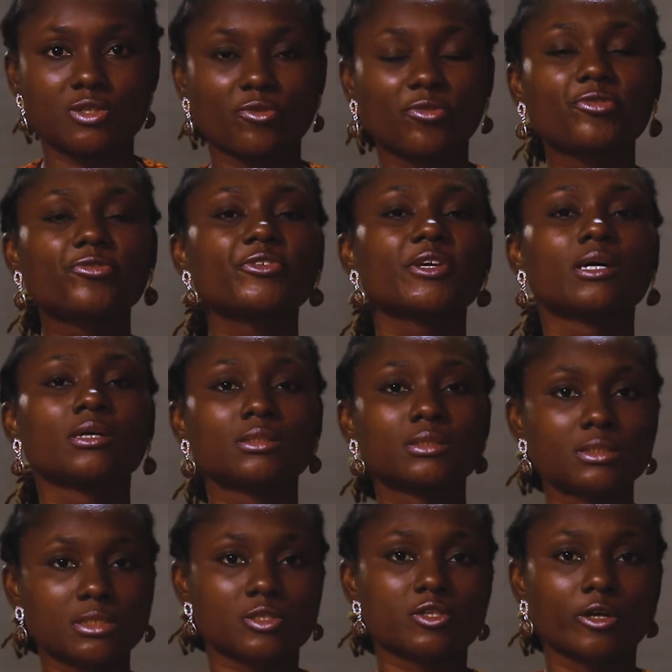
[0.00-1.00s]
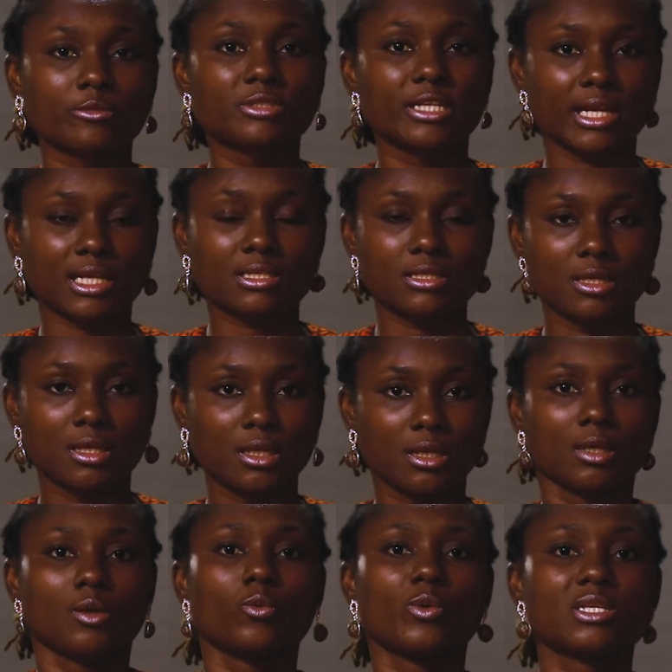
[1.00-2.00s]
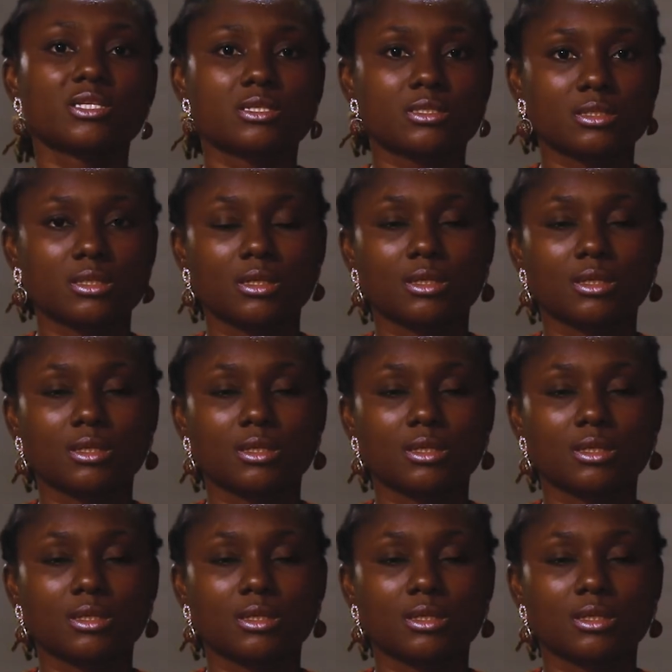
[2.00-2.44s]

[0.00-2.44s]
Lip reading: You fill the subject with